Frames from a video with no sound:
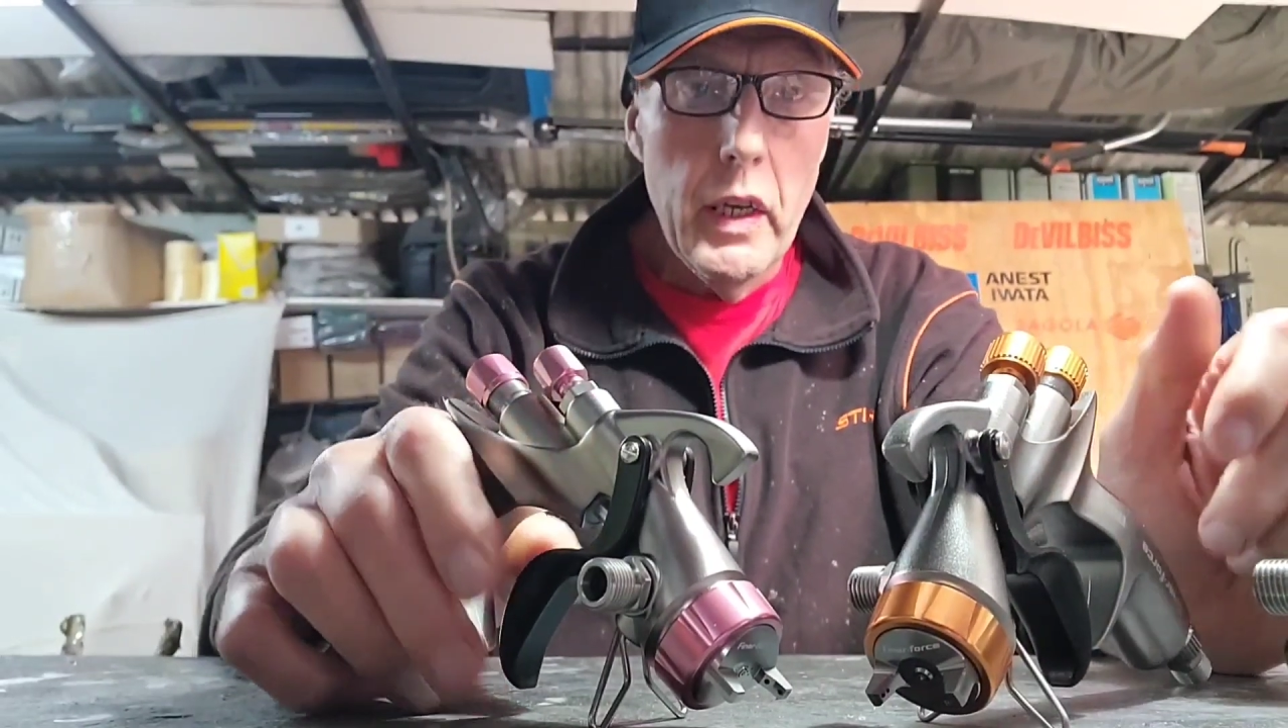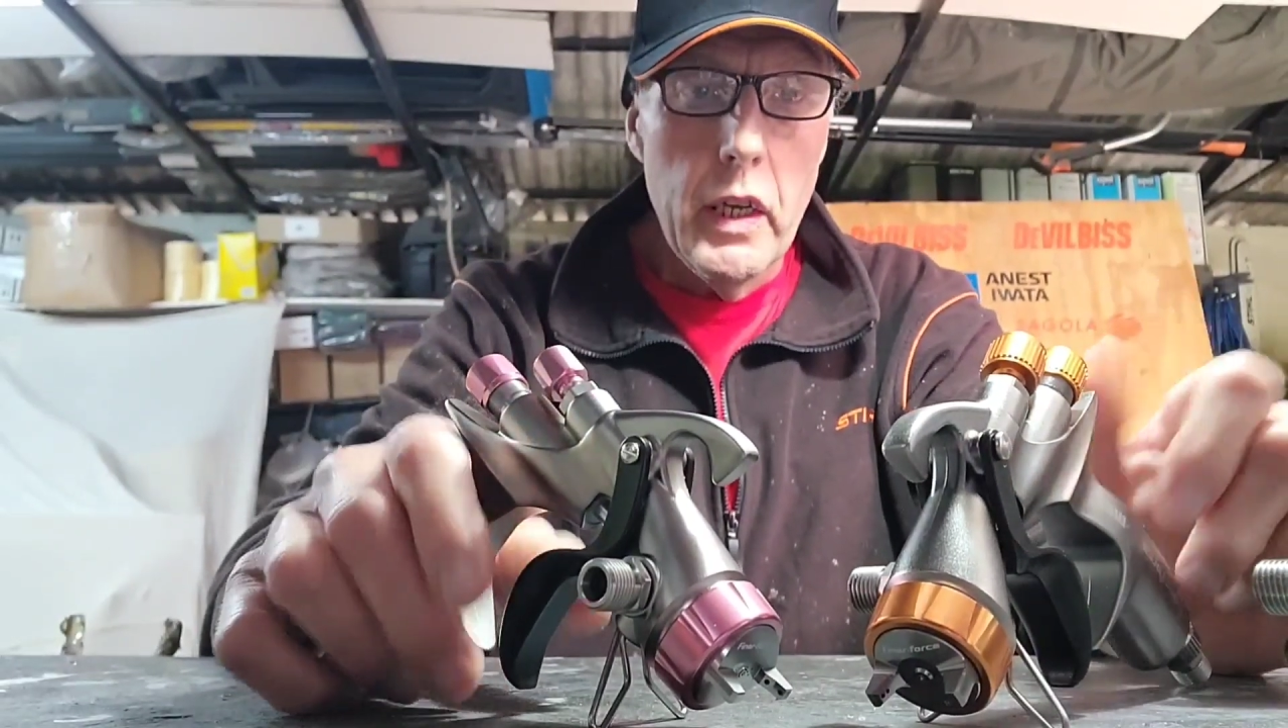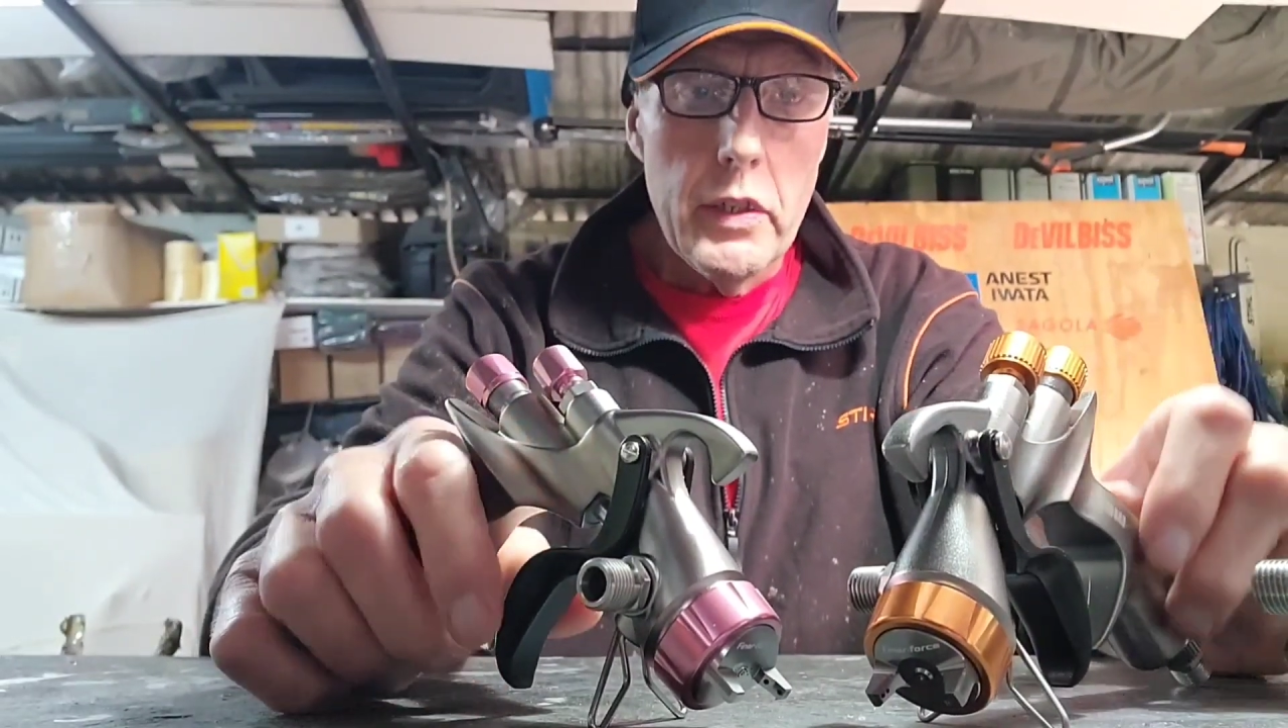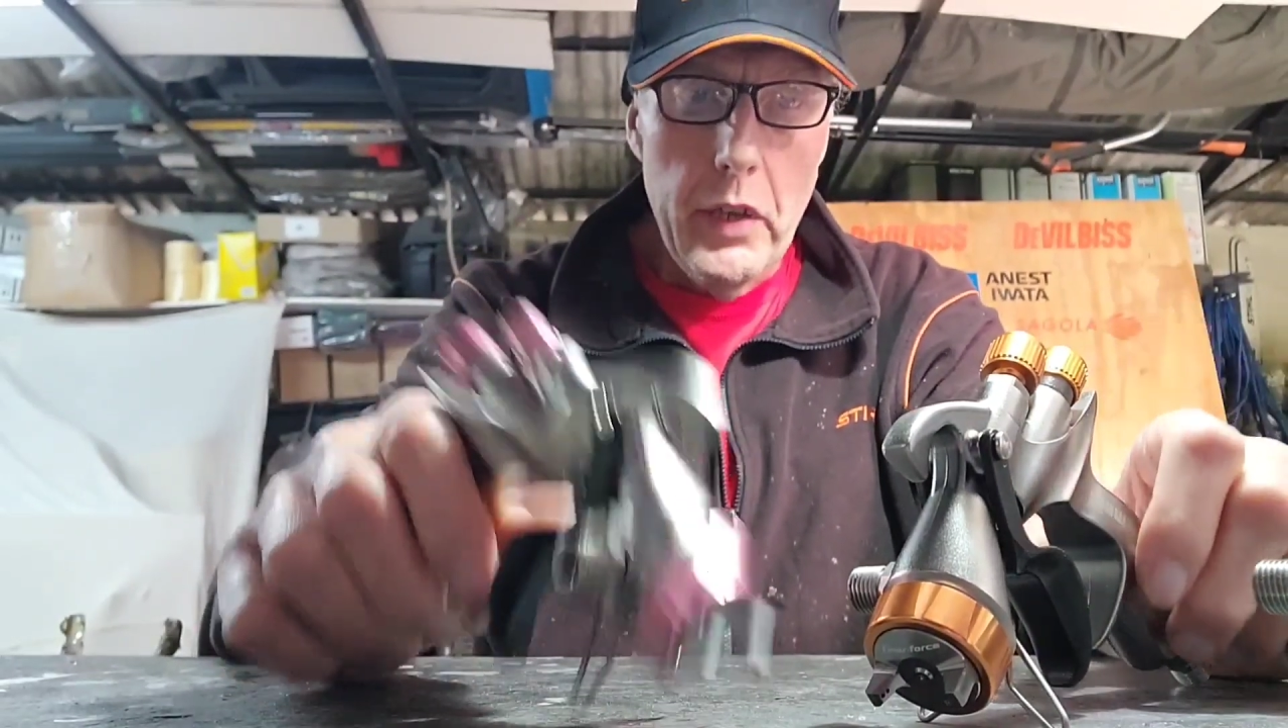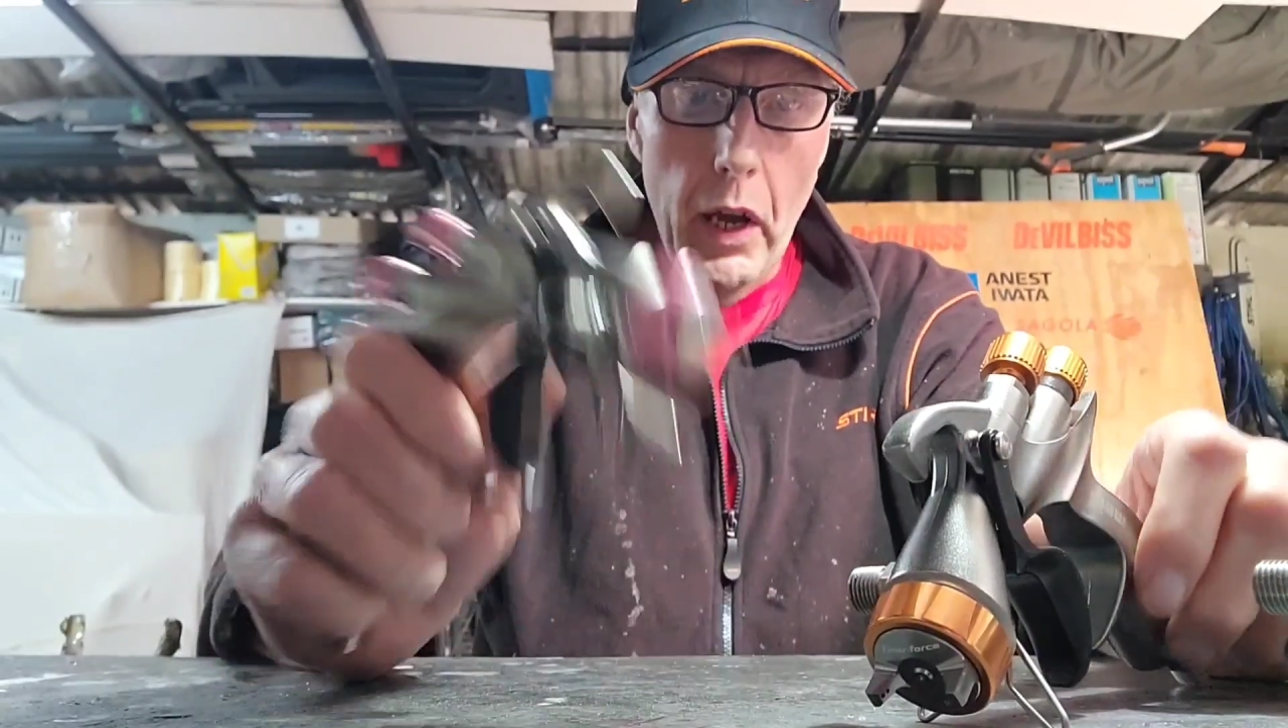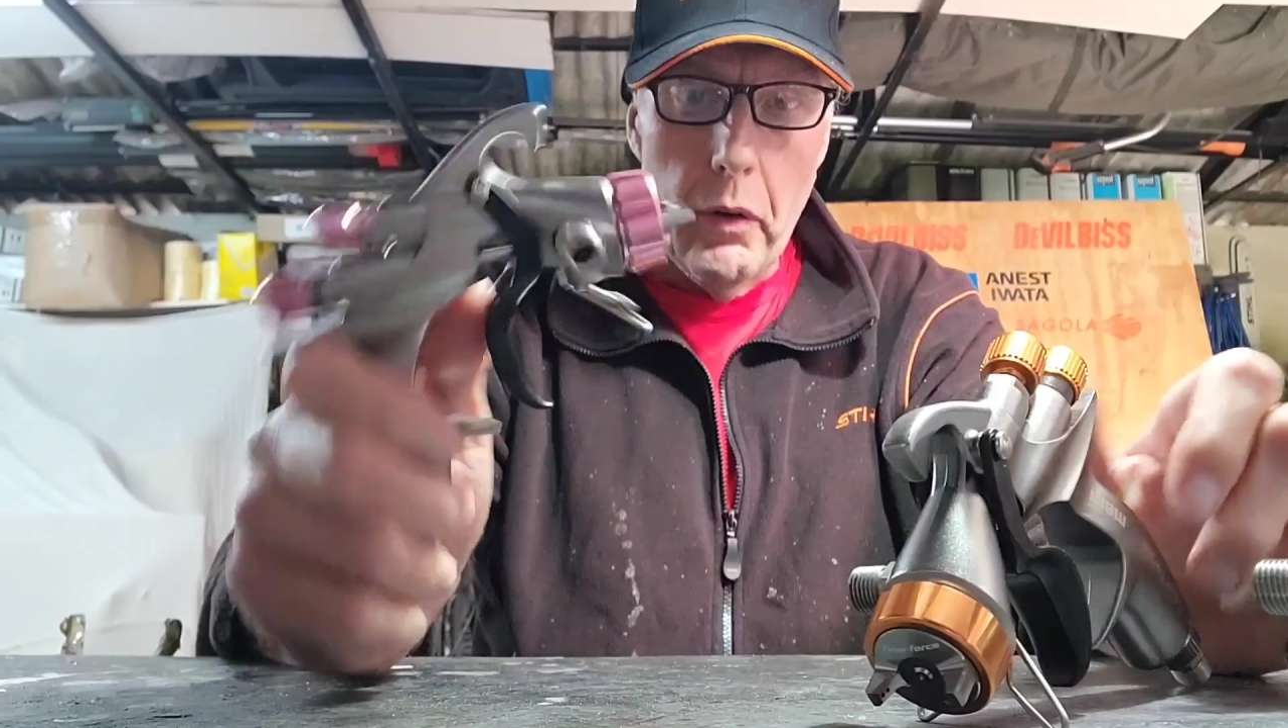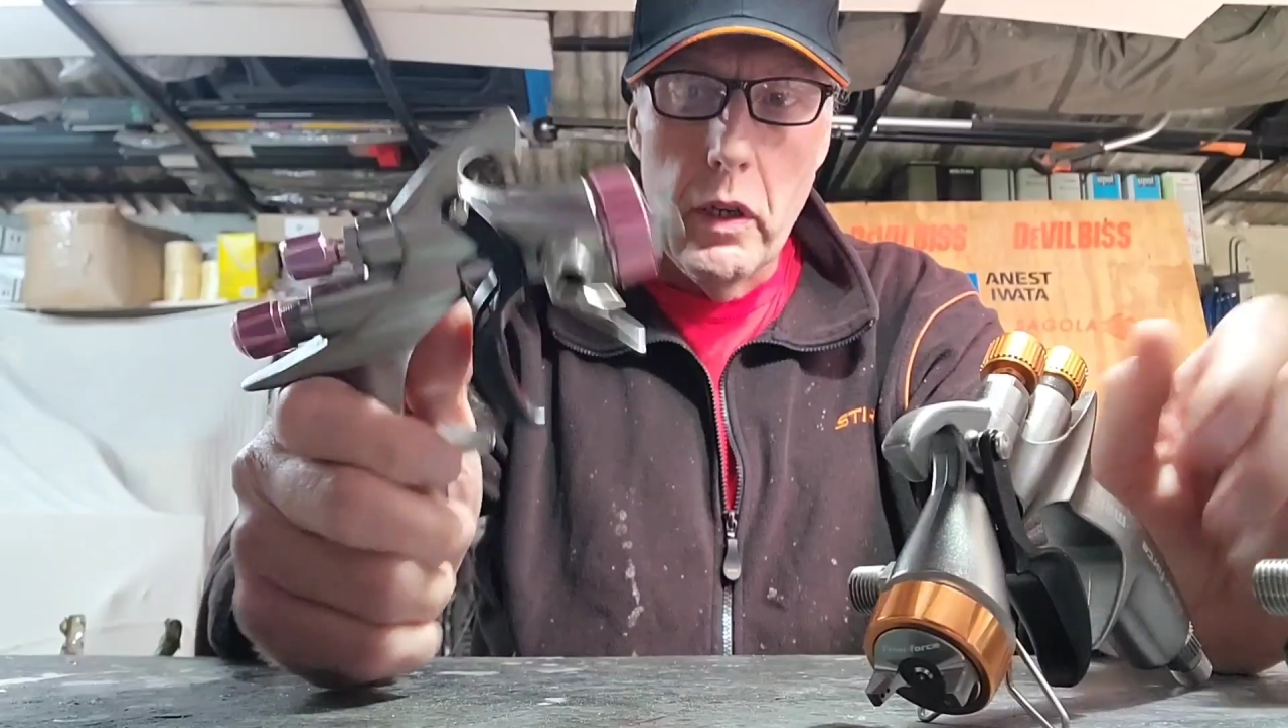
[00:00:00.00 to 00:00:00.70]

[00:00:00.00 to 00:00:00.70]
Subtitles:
So